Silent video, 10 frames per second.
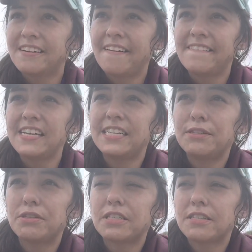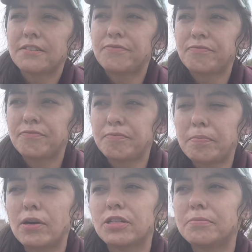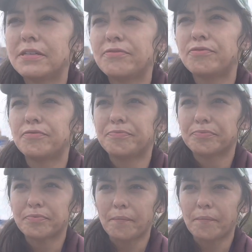Okay. And he was... So how did you meet him?